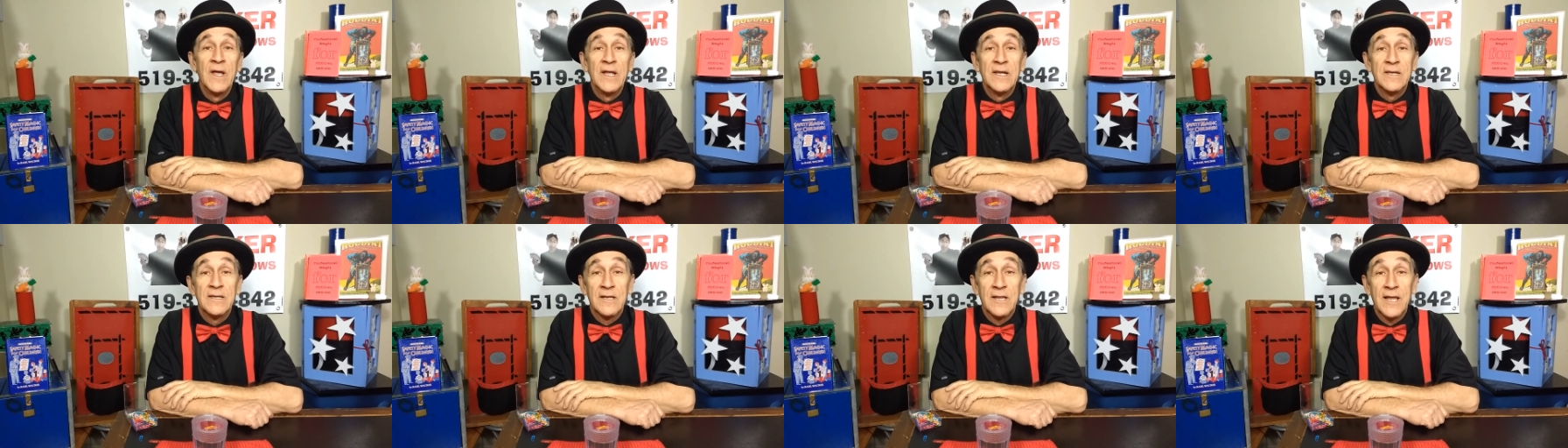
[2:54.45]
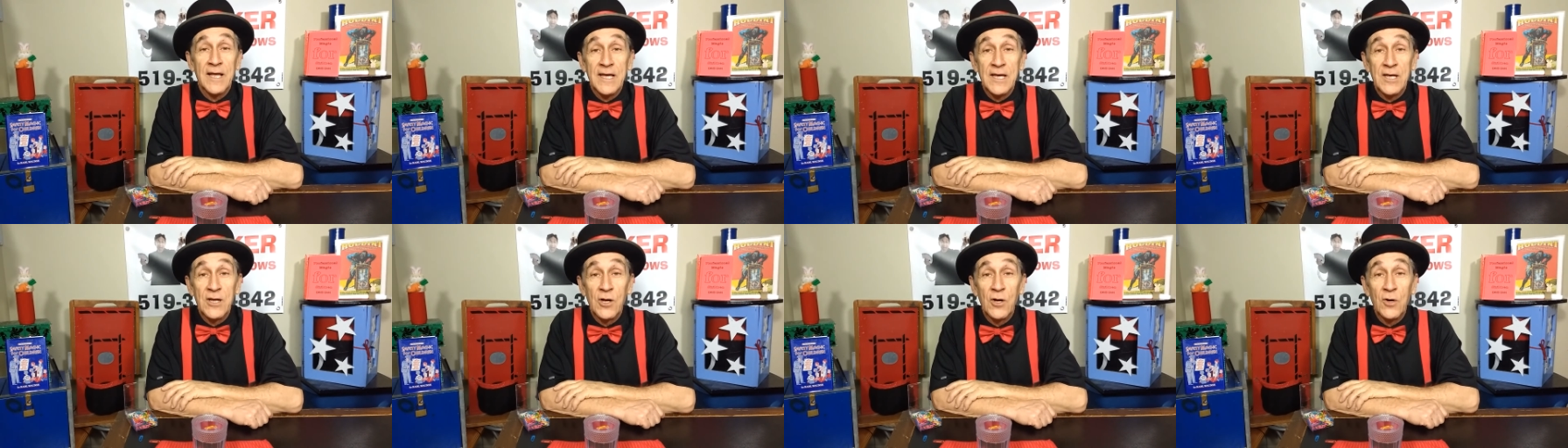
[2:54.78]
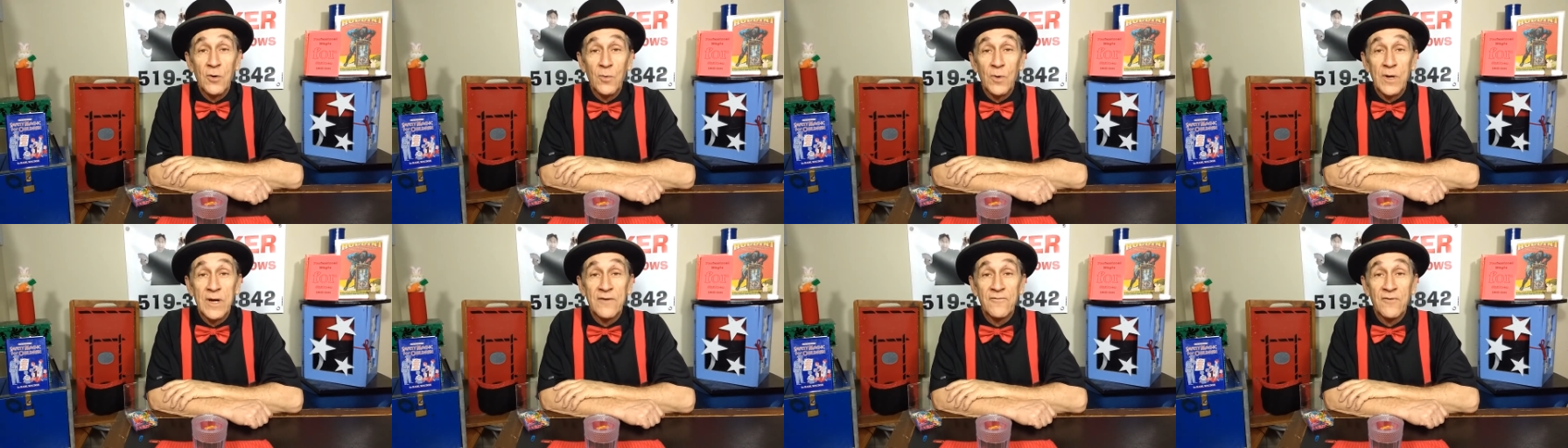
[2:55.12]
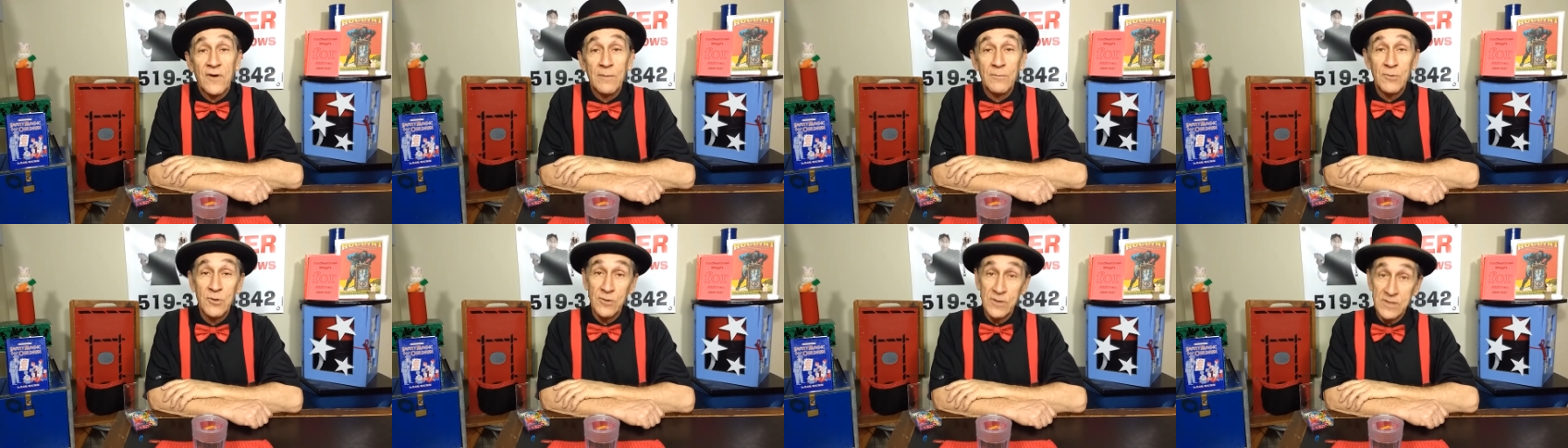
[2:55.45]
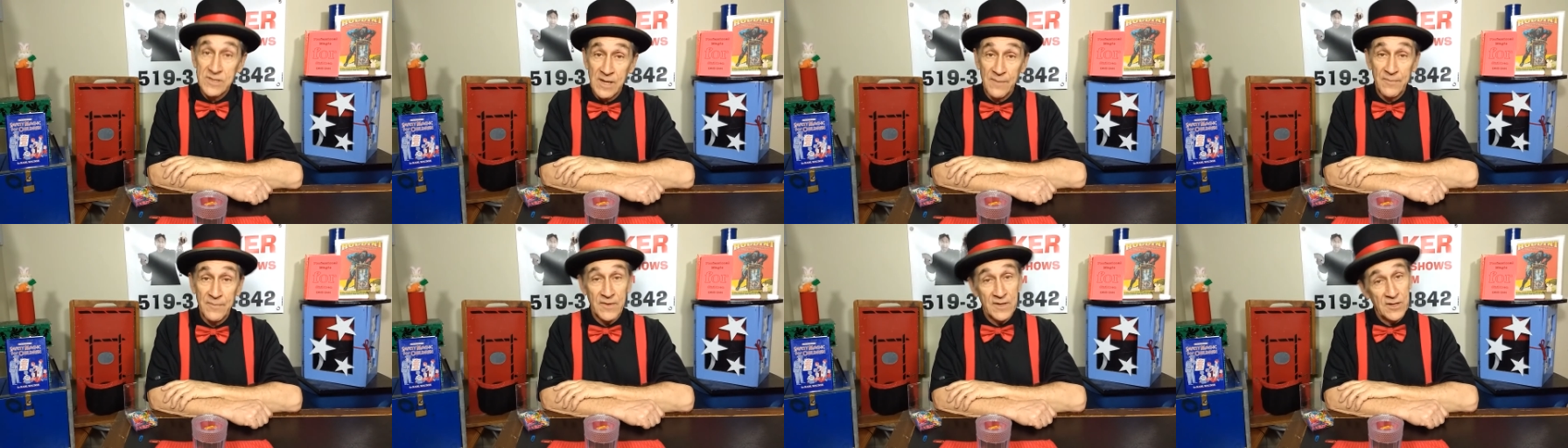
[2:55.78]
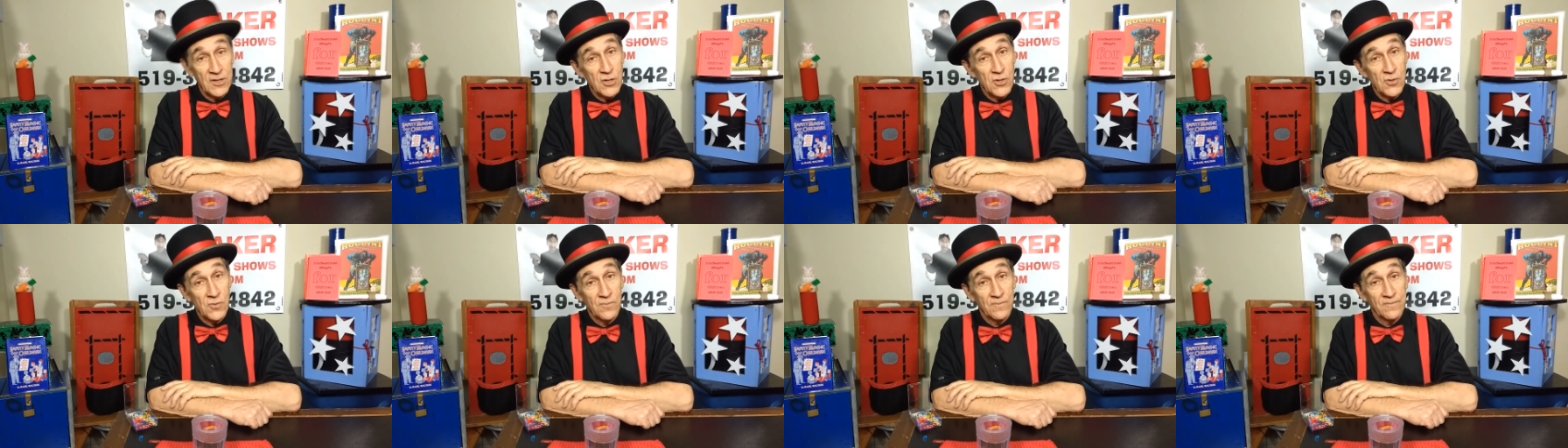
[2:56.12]
to let you know whenever i'm doing something
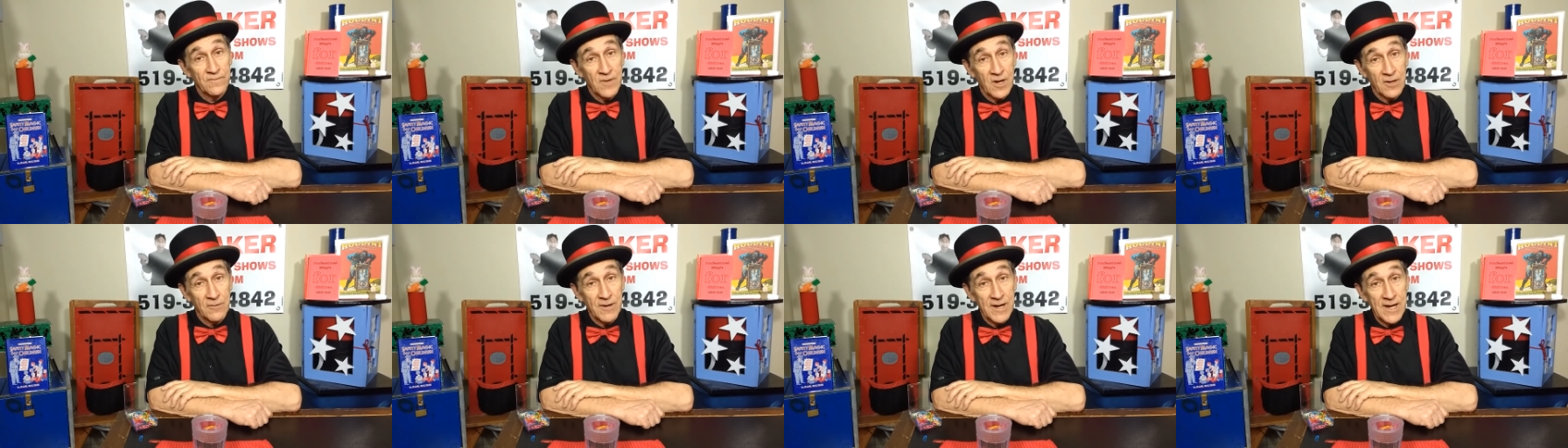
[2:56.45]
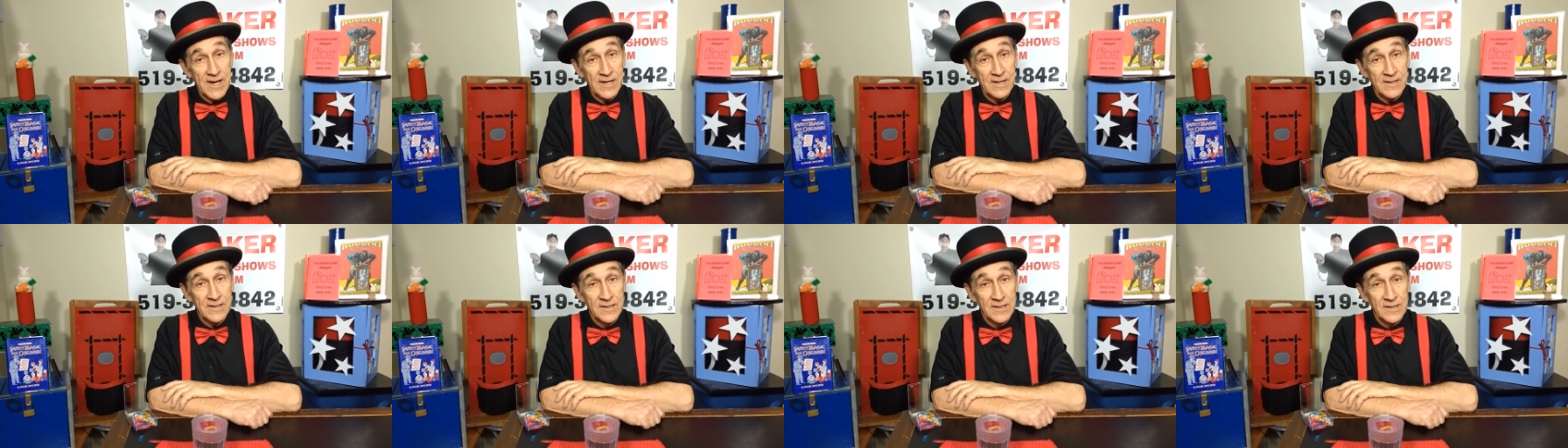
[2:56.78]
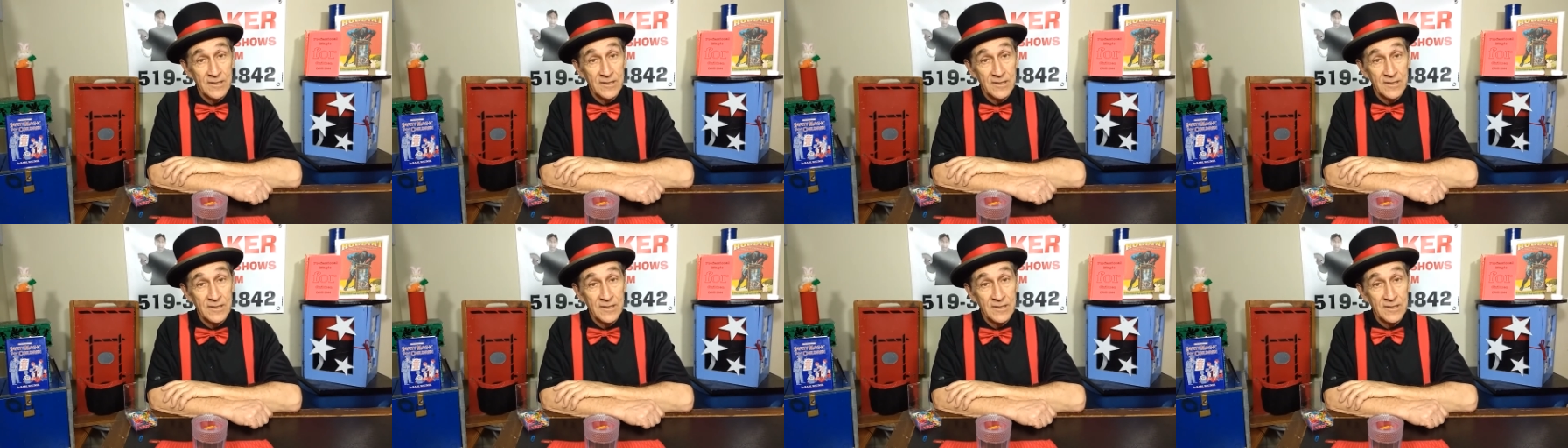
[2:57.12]
new all right